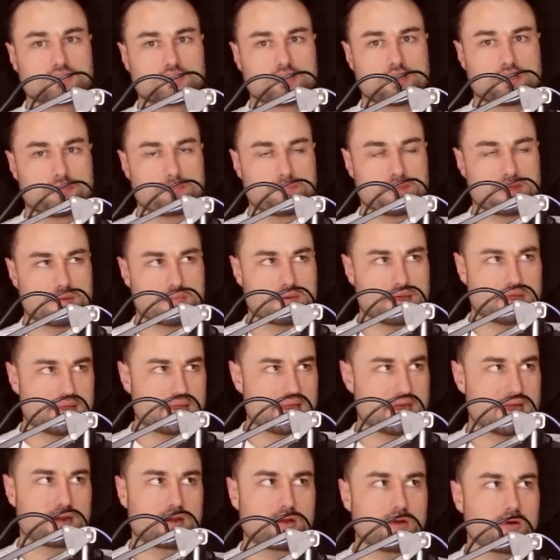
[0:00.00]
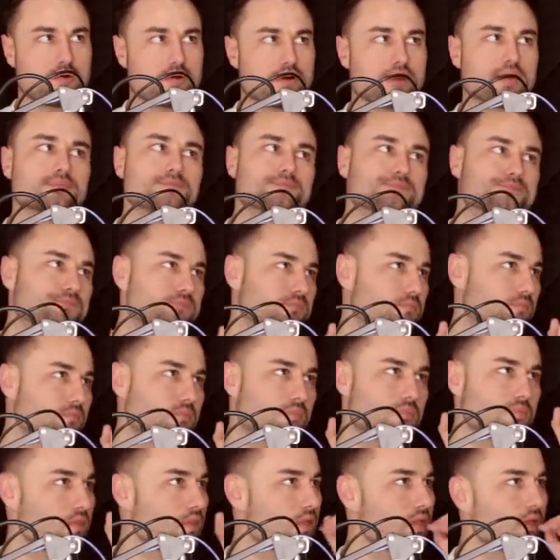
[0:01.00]
So you can pick by category.
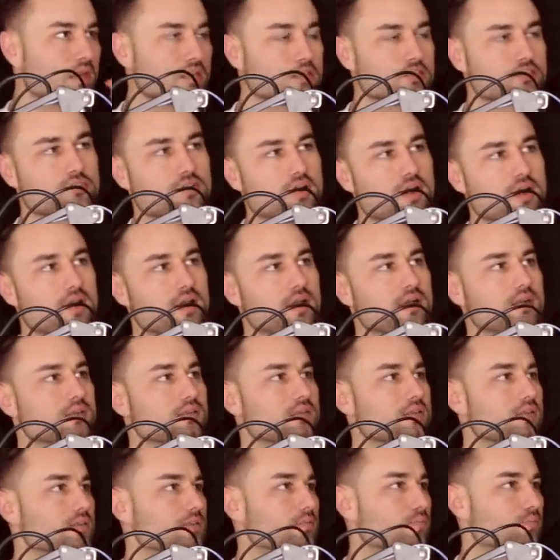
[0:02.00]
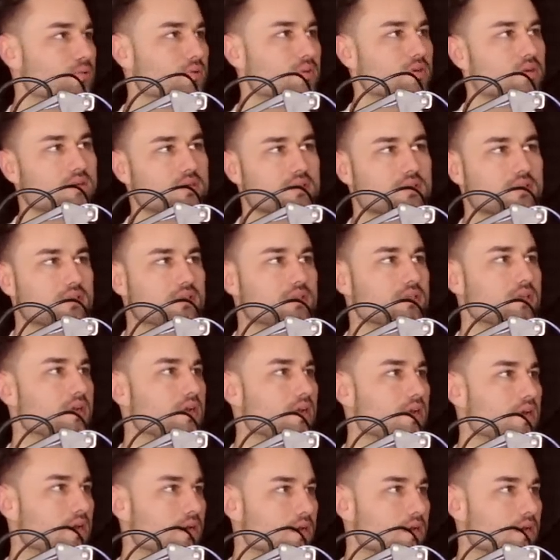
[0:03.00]
Electronics, books,